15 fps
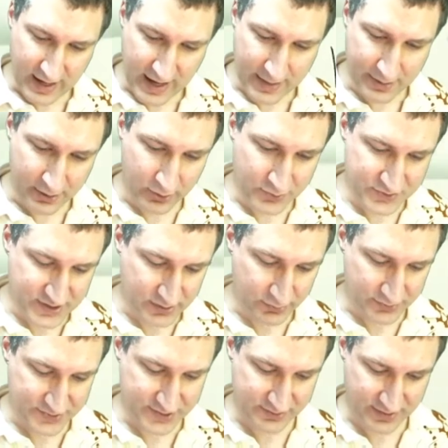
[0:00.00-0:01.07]
and the host
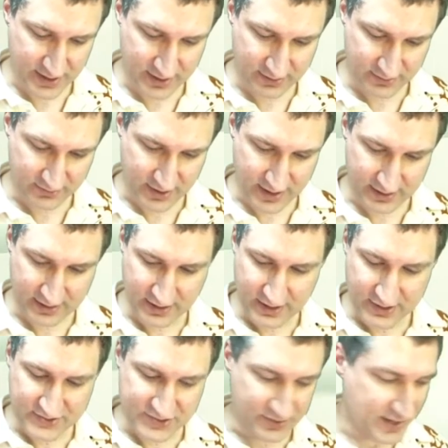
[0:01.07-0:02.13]
equals 3, right?
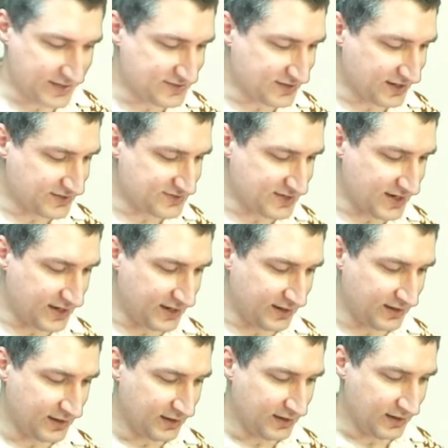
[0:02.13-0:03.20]
So that's like
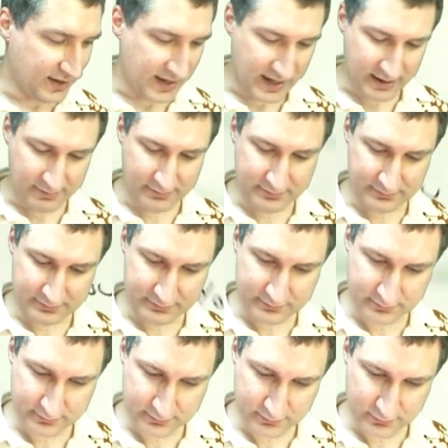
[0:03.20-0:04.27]
saying, um,
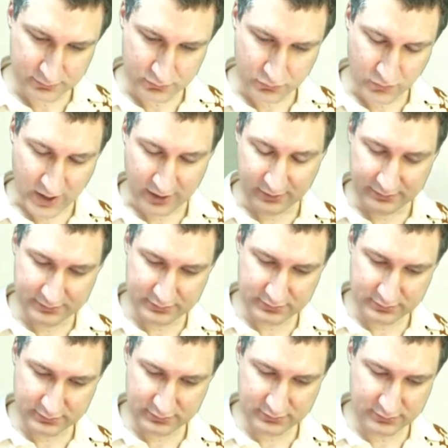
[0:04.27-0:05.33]
well,
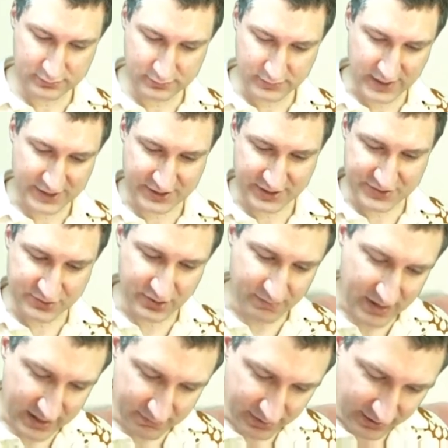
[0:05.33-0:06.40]
actually, let's do the bottom